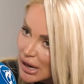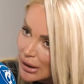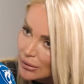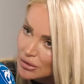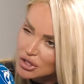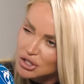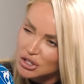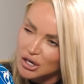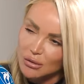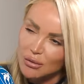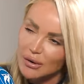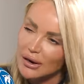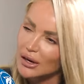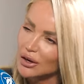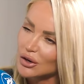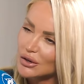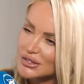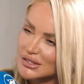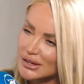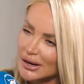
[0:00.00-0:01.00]
I was shit when it
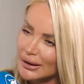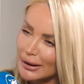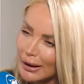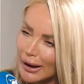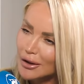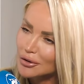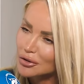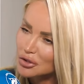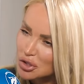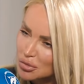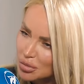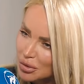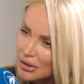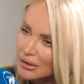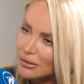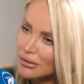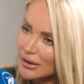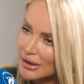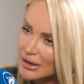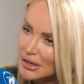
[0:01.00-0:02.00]
got to like algebra
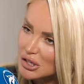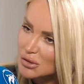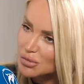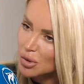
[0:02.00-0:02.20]
and things,